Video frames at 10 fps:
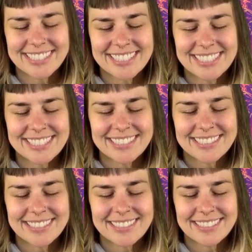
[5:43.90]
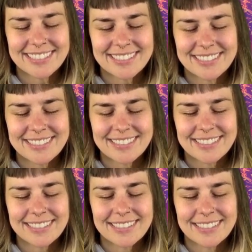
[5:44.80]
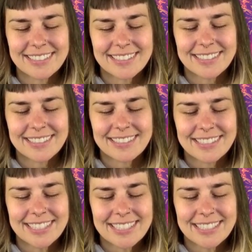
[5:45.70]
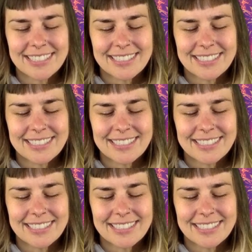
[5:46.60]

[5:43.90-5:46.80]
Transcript: Nothing is said.